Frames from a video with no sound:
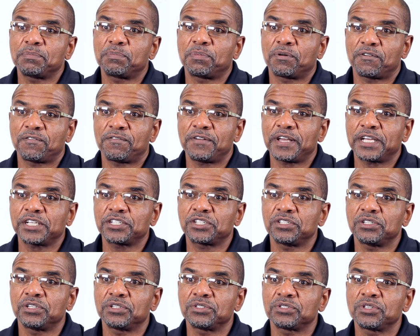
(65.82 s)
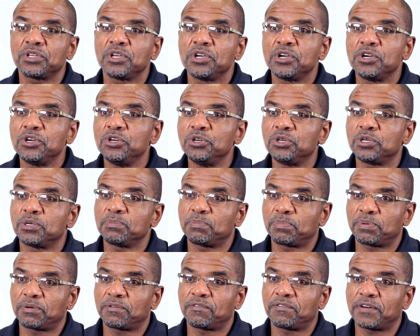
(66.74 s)
professionals who can
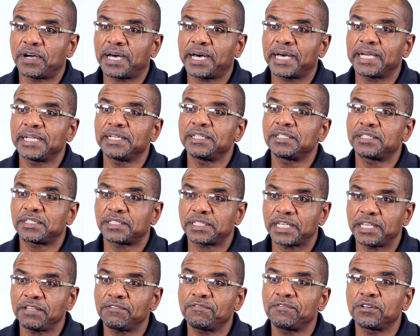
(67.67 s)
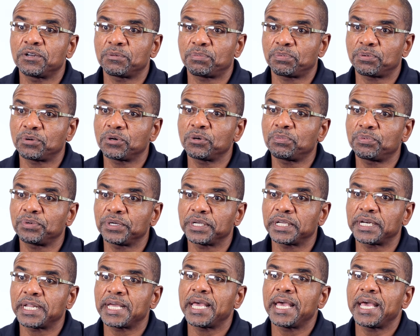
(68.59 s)
provide safe and
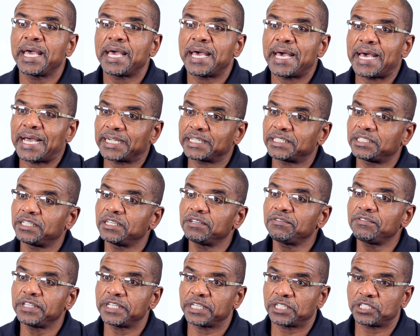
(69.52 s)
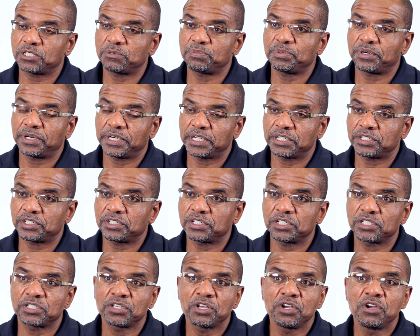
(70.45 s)
appropriate activity
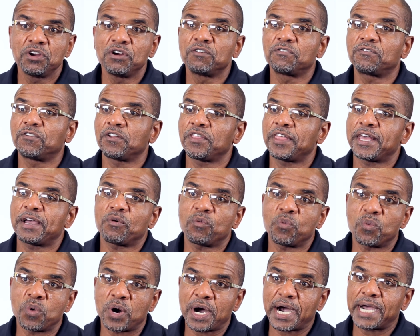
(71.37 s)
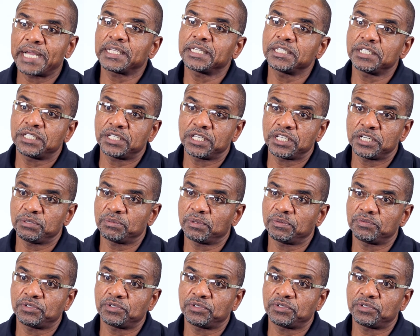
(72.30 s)
experiences for that wide continuum of